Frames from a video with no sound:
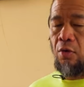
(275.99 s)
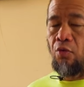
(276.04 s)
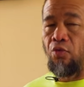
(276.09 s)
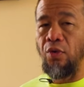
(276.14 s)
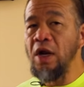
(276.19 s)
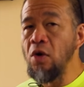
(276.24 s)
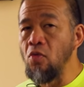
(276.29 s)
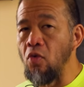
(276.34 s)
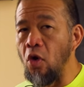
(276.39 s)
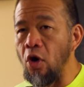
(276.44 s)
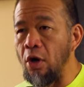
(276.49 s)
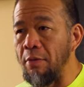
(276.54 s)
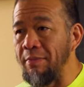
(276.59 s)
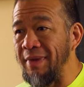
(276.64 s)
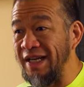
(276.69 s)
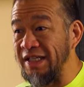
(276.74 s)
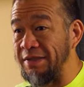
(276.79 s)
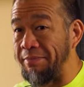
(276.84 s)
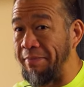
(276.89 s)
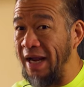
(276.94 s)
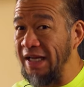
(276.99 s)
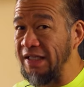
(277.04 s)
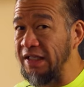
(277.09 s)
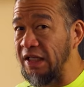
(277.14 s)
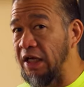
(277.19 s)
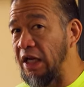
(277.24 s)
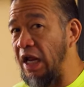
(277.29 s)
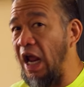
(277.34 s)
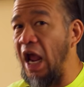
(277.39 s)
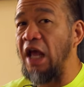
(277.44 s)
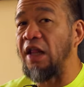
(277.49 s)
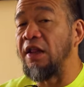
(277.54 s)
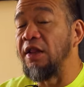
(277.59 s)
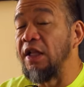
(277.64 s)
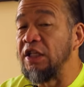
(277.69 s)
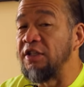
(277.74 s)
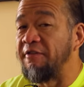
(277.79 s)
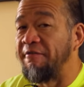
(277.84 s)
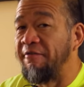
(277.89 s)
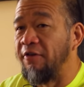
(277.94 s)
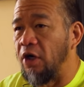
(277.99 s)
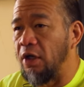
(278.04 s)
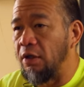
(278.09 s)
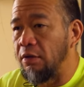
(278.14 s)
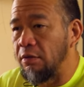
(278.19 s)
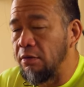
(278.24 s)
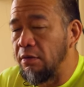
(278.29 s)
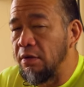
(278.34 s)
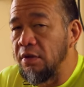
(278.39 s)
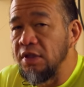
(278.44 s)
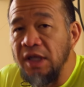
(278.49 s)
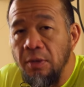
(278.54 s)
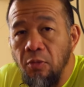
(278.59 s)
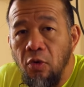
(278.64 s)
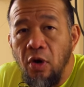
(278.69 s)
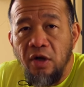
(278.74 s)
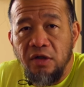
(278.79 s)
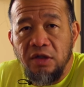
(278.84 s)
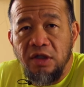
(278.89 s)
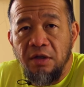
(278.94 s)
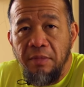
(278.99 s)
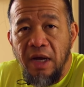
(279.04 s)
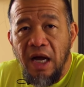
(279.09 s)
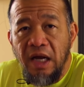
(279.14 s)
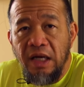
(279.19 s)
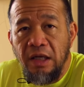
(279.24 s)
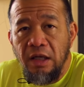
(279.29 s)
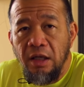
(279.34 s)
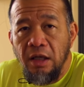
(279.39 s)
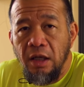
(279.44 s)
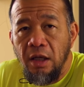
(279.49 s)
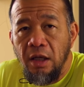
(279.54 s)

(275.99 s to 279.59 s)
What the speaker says: Ringworm is basically athlete's foot somewhere else in the body.